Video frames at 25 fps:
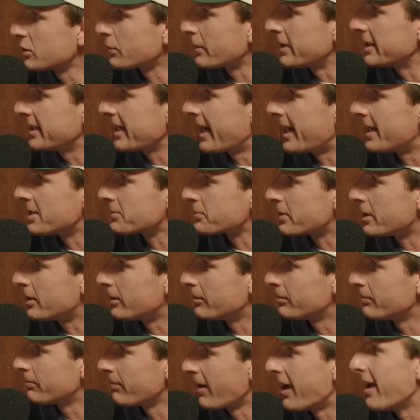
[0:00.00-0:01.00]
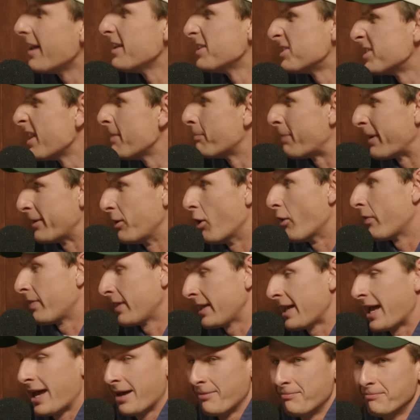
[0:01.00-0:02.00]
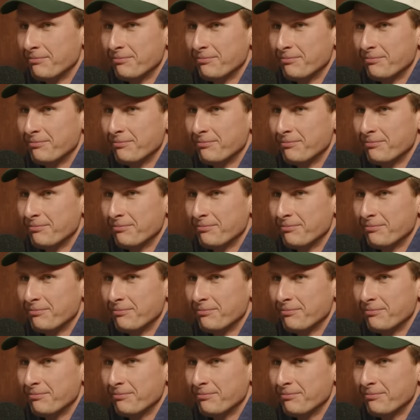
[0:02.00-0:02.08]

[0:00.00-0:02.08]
twenty k as well. Yeah, but not the yeah.